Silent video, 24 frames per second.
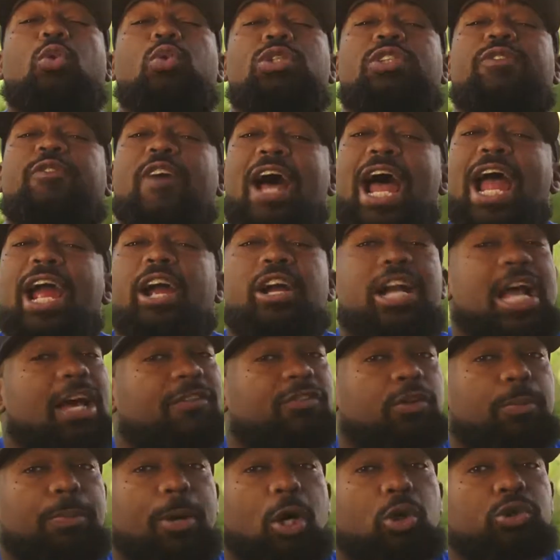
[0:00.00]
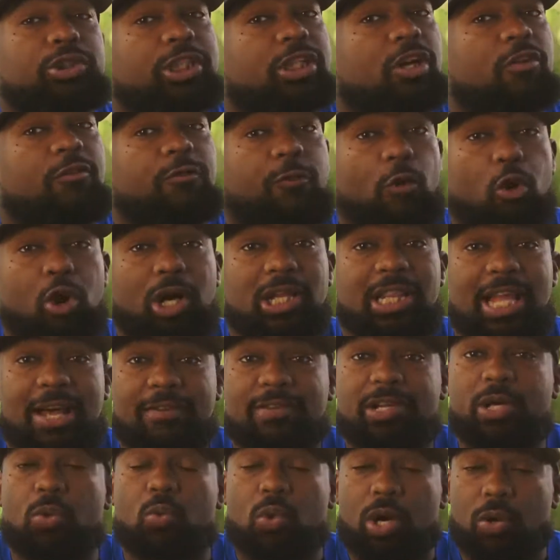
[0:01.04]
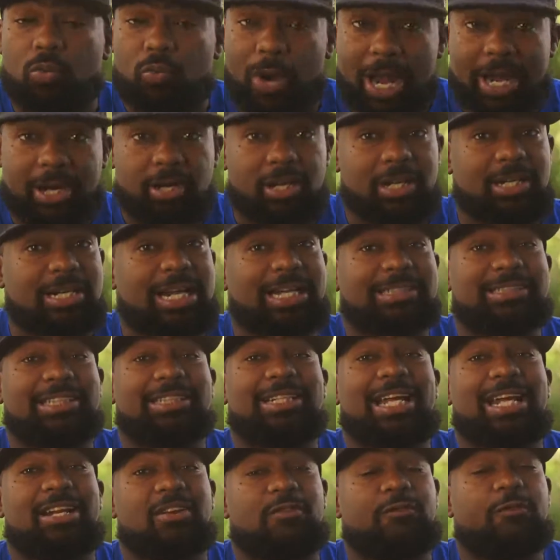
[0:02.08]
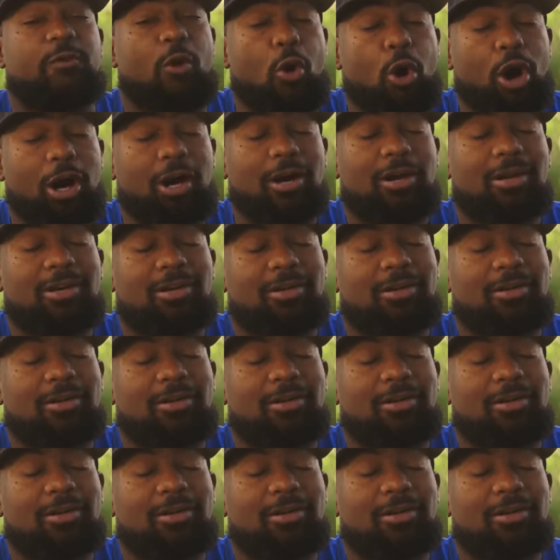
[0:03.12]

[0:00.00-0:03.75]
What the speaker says: was fired after posting a 4-11-1 record in 1984,